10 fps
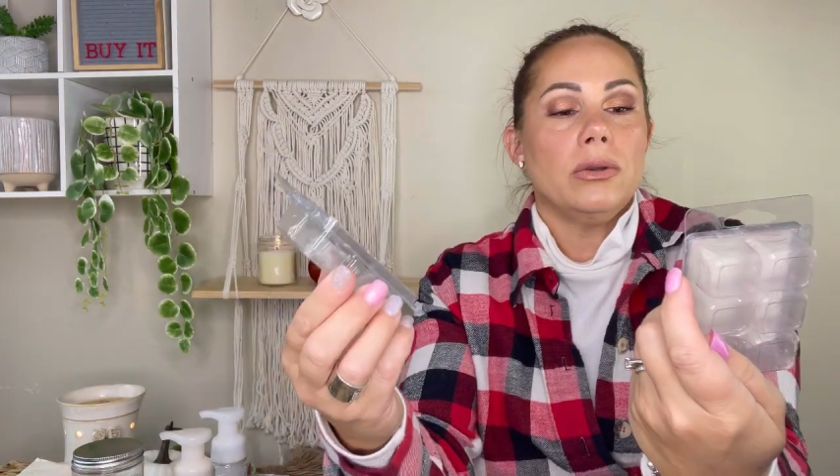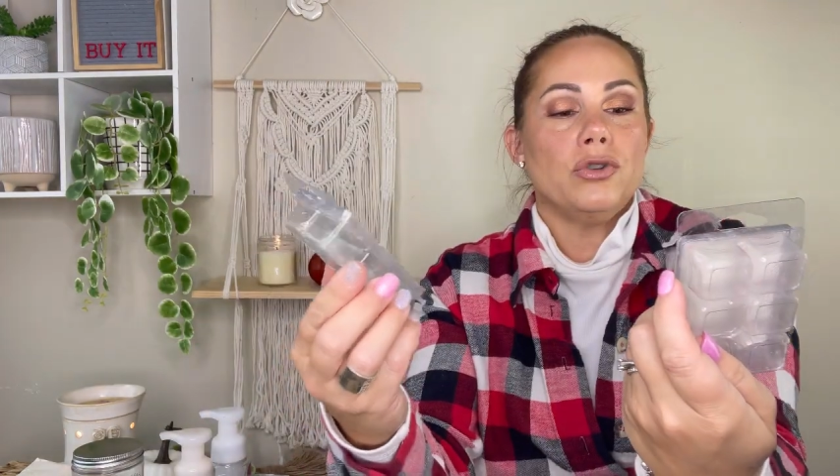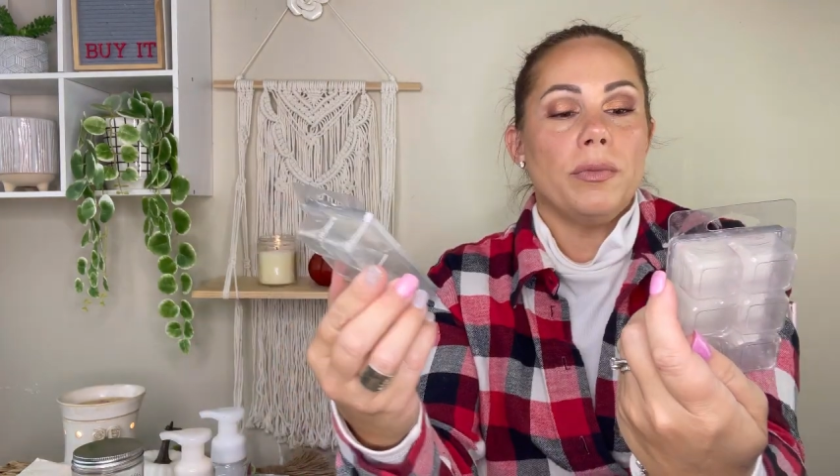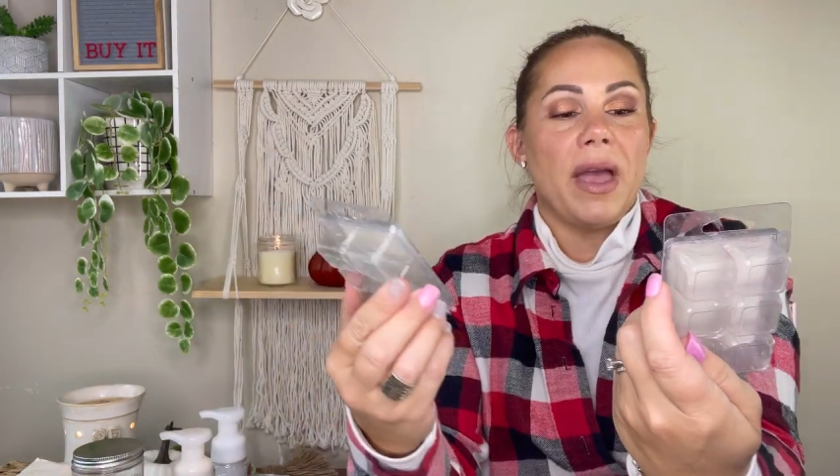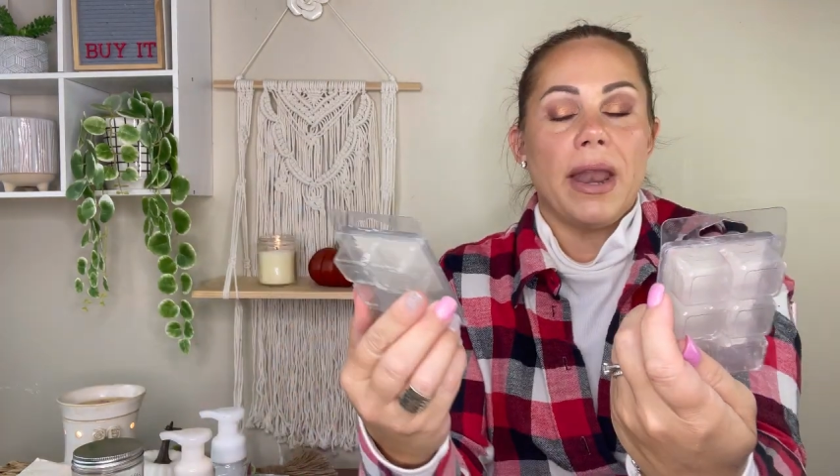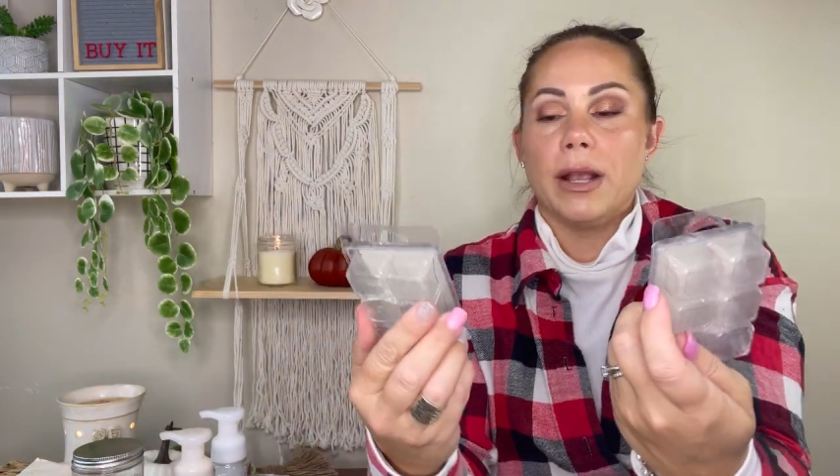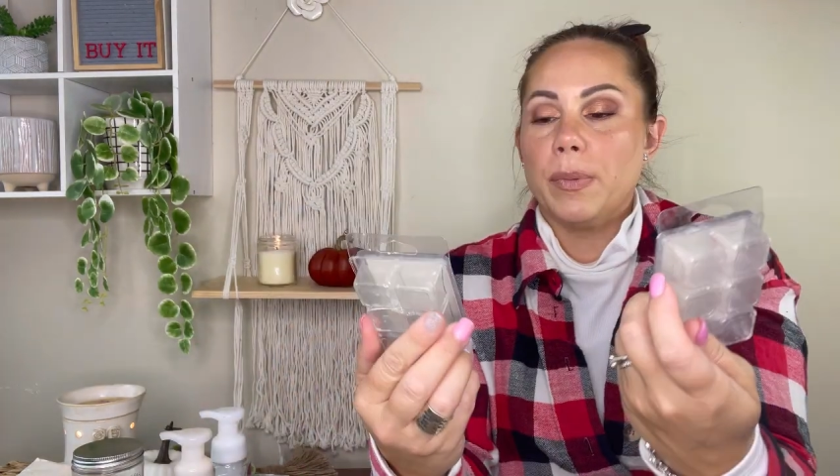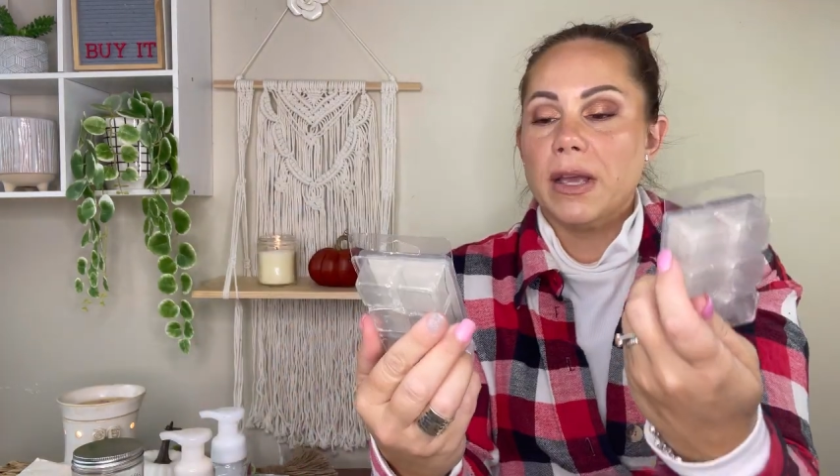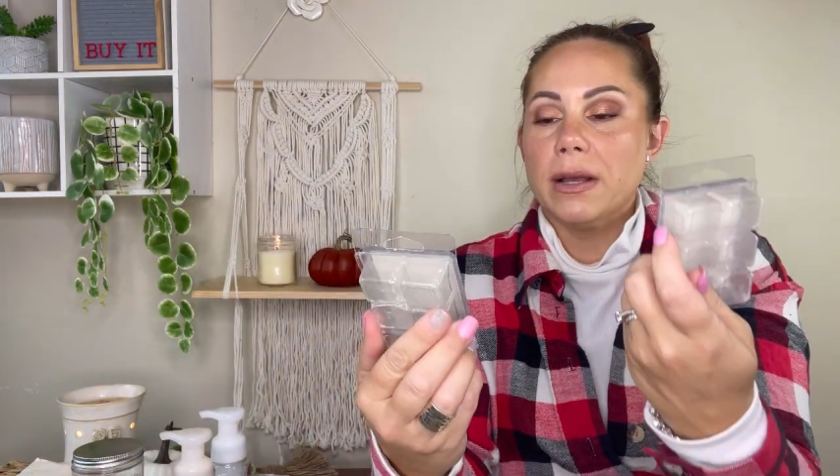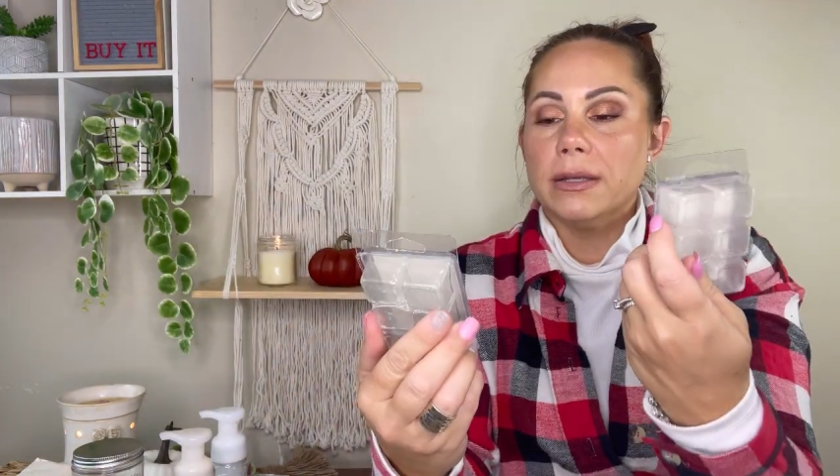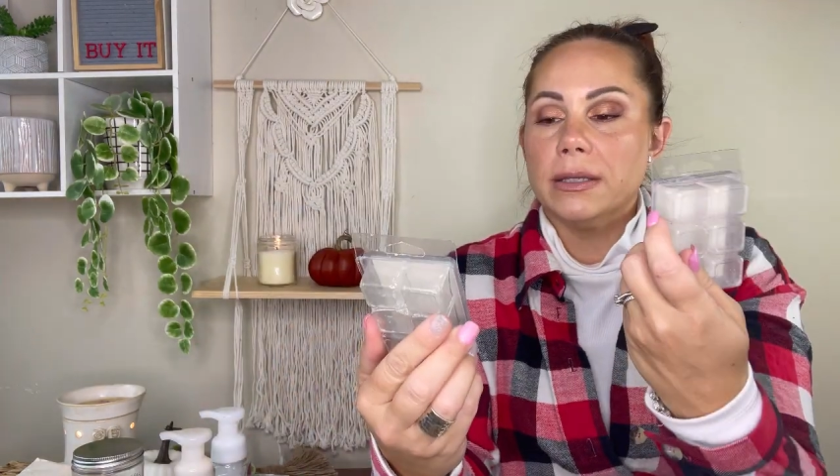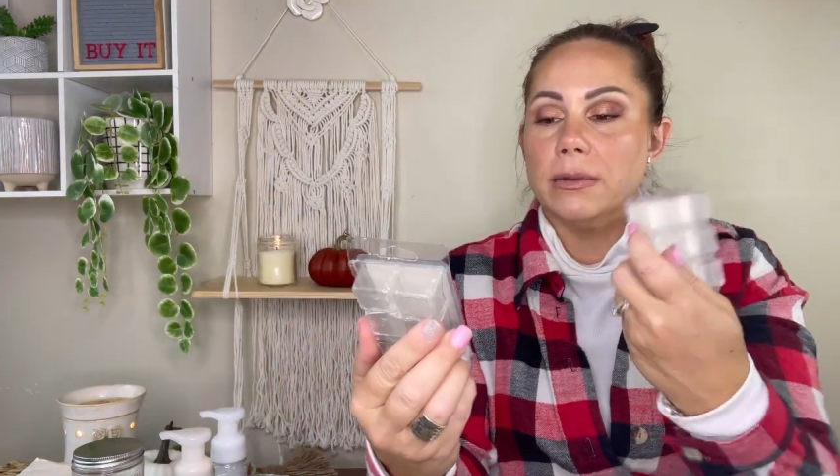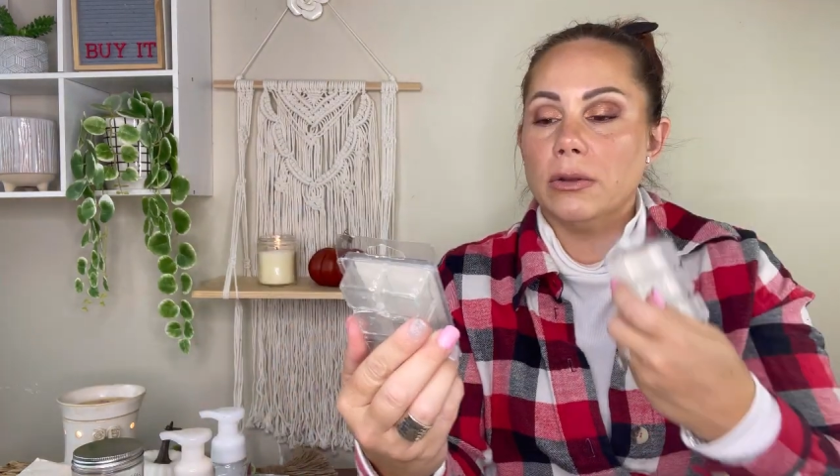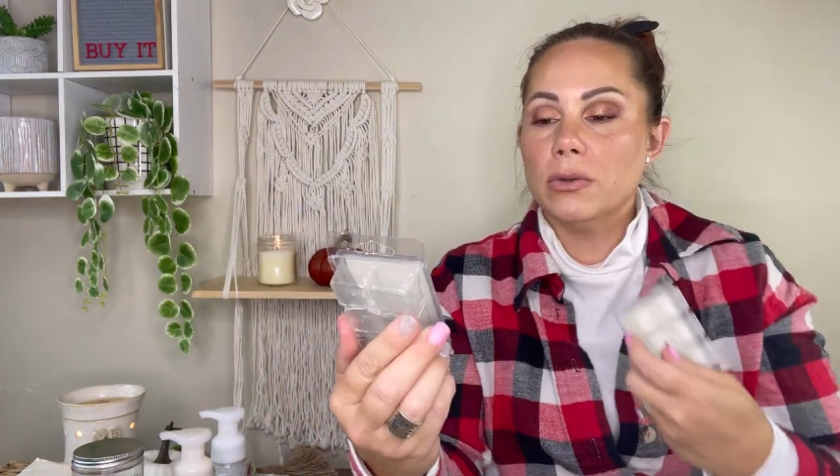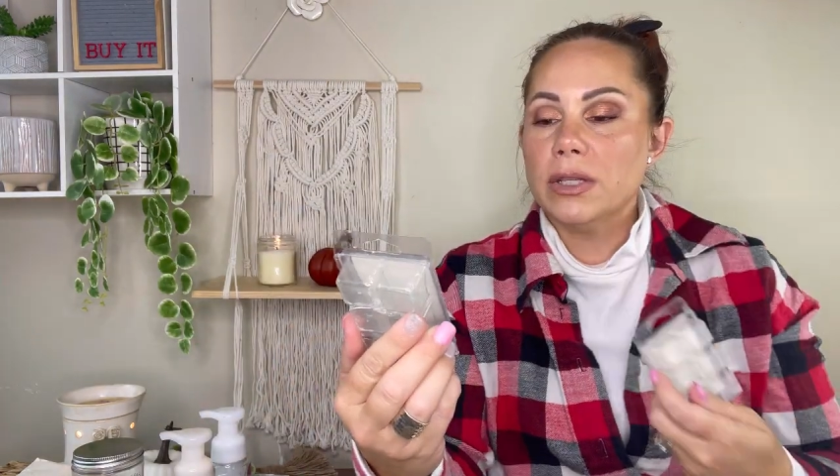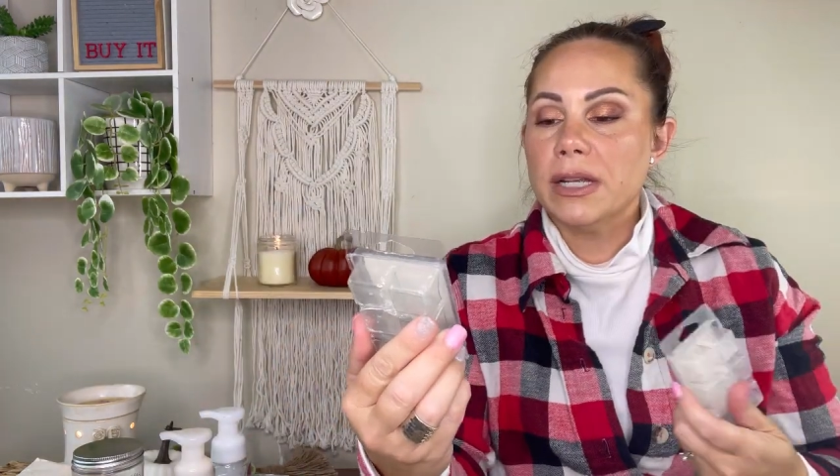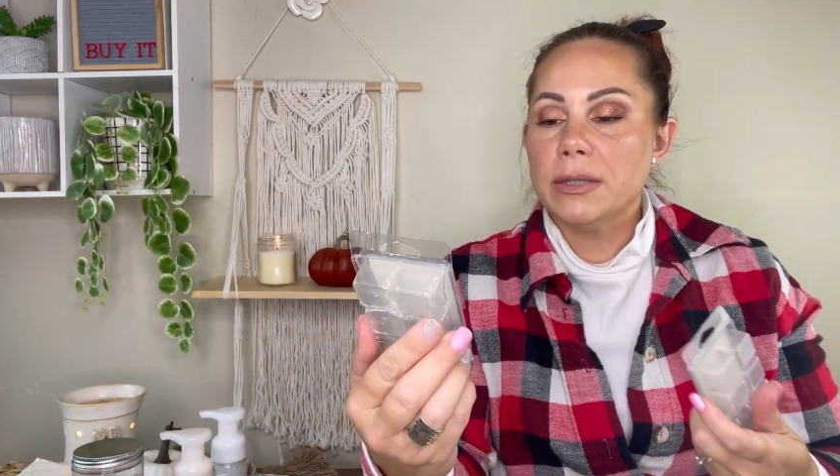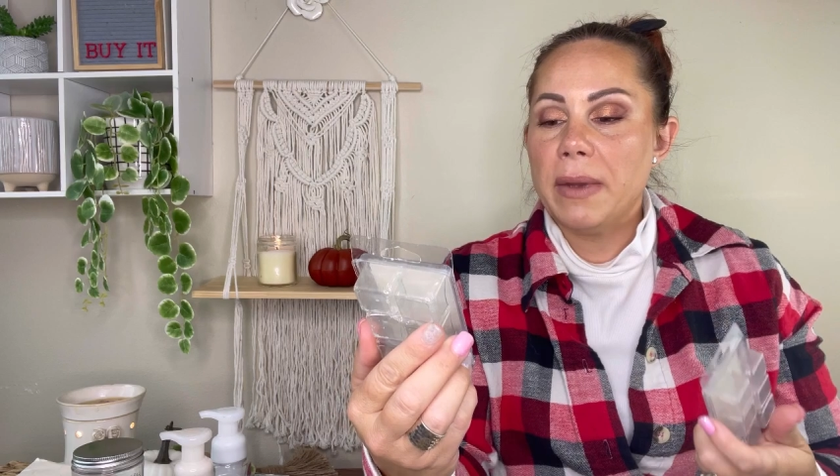dramatic because Lucy is